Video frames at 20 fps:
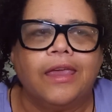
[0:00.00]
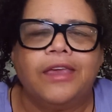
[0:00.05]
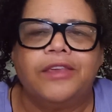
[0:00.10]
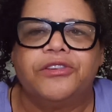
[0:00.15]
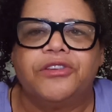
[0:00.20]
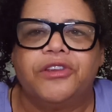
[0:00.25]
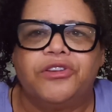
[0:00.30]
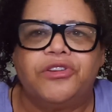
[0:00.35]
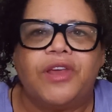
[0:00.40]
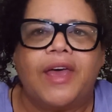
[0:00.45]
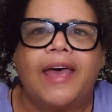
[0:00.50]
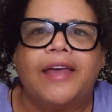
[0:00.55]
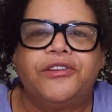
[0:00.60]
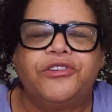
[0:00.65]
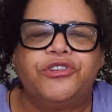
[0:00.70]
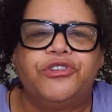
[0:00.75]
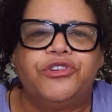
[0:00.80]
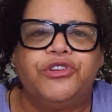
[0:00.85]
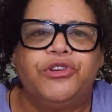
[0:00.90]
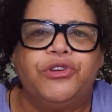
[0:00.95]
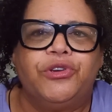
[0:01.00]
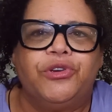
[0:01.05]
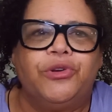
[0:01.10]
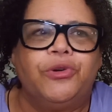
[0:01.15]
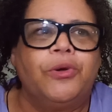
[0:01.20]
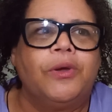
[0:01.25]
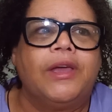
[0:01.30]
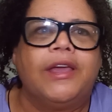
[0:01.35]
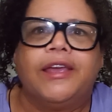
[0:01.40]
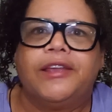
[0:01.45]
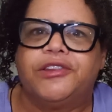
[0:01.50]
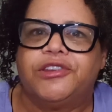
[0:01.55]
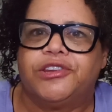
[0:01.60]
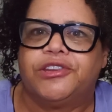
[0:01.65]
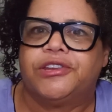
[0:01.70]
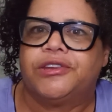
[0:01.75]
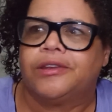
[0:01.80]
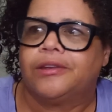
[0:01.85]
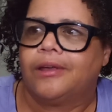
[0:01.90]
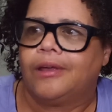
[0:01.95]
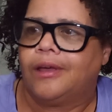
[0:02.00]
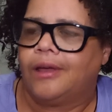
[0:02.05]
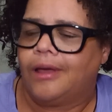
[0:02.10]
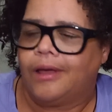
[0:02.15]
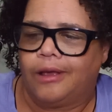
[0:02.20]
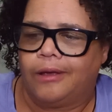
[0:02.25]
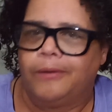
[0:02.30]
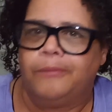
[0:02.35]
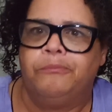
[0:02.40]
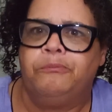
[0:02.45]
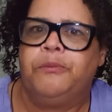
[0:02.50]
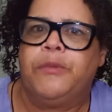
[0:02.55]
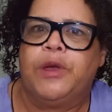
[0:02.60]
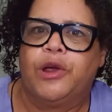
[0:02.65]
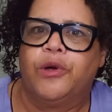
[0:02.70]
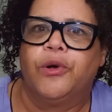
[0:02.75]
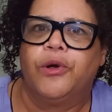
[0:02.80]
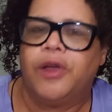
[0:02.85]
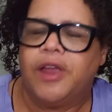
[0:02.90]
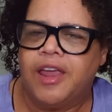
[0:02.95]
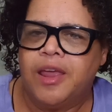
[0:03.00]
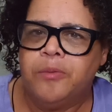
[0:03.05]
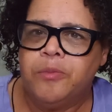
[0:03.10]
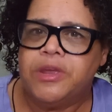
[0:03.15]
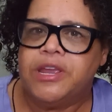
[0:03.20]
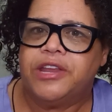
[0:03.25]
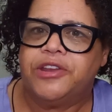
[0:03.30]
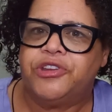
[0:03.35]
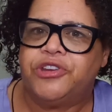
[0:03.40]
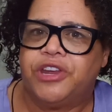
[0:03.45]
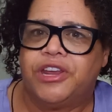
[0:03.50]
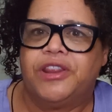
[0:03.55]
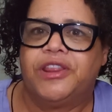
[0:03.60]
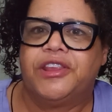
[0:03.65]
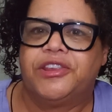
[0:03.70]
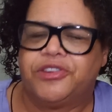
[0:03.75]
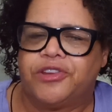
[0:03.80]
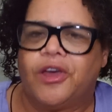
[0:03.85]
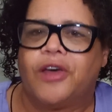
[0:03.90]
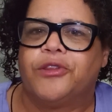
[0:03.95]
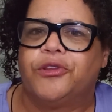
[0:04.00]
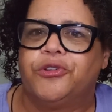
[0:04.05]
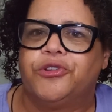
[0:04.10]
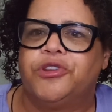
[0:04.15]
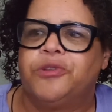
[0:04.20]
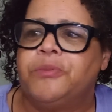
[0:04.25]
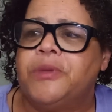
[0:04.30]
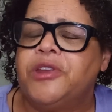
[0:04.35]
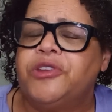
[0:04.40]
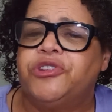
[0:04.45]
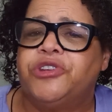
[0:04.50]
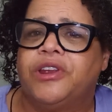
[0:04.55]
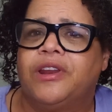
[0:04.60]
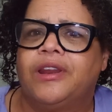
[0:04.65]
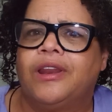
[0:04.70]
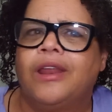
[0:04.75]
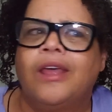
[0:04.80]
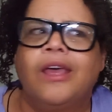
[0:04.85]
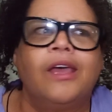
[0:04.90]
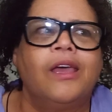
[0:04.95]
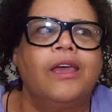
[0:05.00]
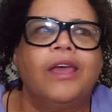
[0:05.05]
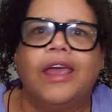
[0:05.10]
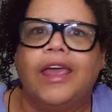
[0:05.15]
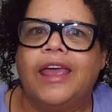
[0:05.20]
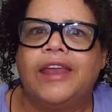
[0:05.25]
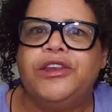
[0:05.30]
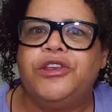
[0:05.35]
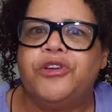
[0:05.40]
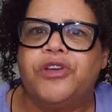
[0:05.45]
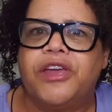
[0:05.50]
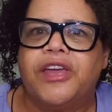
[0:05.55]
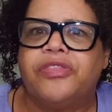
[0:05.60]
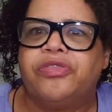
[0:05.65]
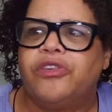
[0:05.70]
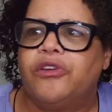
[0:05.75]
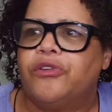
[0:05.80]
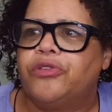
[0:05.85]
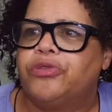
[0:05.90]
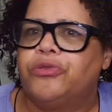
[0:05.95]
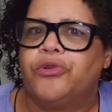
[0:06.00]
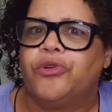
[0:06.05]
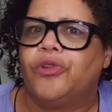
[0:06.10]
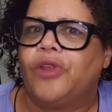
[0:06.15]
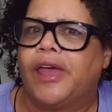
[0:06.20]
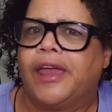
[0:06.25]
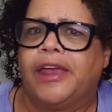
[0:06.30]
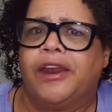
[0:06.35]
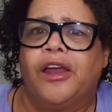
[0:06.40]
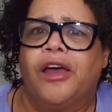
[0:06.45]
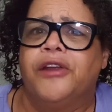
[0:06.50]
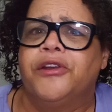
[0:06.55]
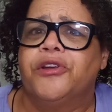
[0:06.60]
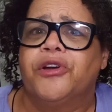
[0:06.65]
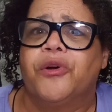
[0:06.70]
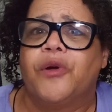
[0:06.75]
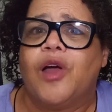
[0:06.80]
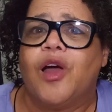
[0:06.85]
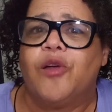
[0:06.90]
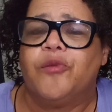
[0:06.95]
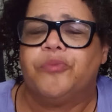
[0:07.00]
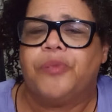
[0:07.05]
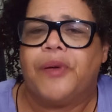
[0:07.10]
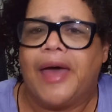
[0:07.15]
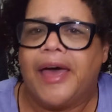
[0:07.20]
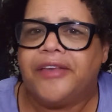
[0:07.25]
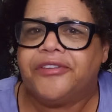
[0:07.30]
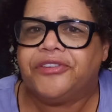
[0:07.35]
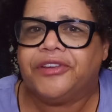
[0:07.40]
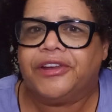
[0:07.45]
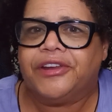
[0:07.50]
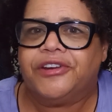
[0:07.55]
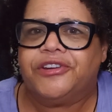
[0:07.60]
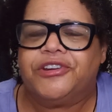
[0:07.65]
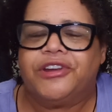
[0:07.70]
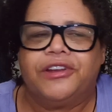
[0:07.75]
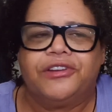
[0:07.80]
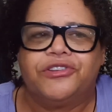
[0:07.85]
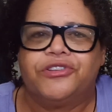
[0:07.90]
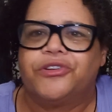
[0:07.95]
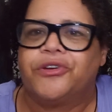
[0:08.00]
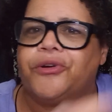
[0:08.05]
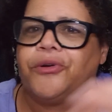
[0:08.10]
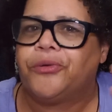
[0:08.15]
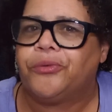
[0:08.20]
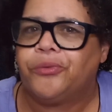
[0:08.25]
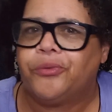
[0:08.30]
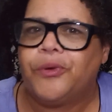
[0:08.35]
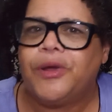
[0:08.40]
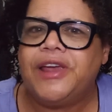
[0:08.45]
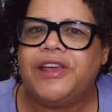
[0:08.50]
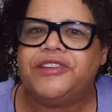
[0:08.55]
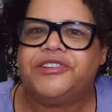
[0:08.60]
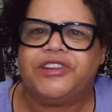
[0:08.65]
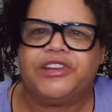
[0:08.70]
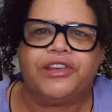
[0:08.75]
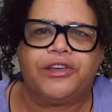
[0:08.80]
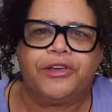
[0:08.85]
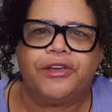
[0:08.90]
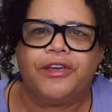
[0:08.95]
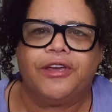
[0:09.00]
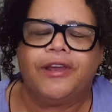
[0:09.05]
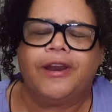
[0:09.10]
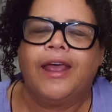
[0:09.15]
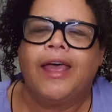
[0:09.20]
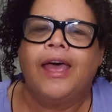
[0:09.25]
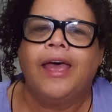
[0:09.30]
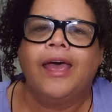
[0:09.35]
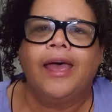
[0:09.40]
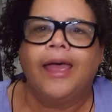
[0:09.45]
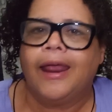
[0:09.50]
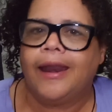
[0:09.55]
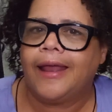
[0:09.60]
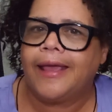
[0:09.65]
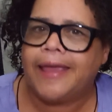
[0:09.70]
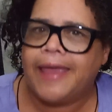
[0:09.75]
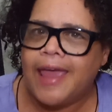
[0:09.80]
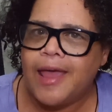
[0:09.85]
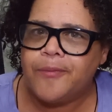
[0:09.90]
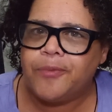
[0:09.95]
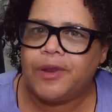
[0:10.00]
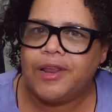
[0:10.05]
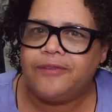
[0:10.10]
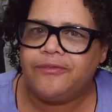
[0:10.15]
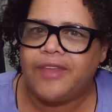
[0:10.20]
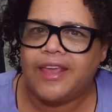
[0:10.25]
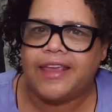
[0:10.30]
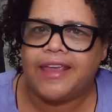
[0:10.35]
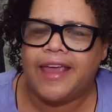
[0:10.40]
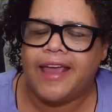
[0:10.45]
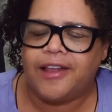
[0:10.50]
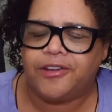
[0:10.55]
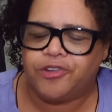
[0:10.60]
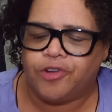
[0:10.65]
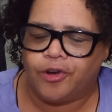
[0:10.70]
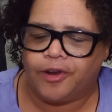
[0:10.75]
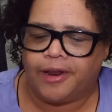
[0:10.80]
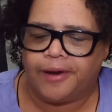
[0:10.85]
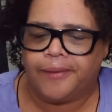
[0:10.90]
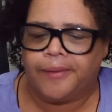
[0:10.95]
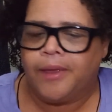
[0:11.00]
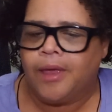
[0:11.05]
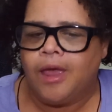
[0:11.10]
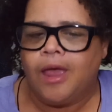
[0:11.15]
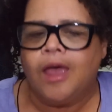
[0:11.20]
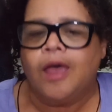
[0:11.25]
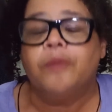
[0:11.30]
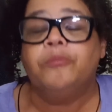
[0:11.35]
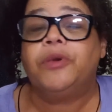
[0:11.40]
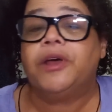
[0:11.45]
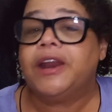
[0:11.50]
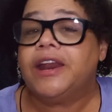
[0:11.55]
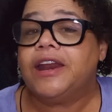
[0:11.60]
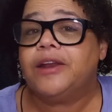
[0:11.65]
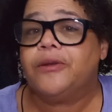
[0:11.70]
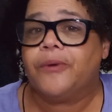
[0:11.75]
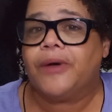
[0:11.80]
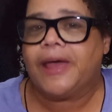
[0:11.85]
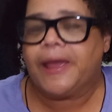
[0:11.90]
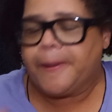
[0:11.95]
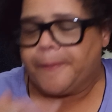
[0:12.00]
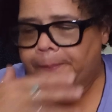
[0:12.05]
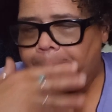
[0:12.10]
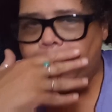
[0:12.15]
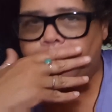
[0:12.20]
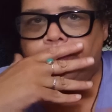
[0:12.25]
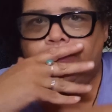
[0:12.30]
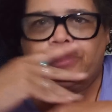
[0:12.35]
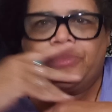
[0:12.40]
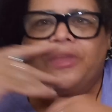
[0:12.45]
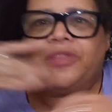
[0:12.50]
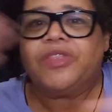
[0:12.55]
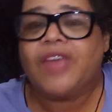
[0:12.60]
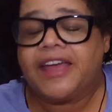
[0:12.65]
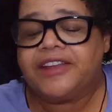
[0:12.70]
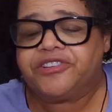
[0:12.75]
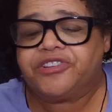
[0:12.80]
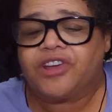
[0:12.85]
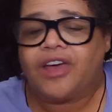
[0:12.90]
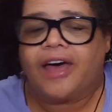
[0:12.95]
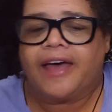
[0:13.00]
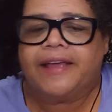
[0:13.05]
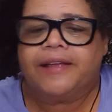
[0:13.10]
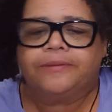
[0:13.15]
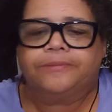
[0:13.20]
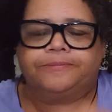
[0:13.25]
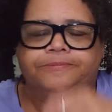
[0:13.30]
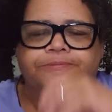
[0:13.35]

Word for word: is attached to its mirror image in this other dimension and you get there through like an underground passage it's crazy good and i can't believe they canceled it but anyway night sky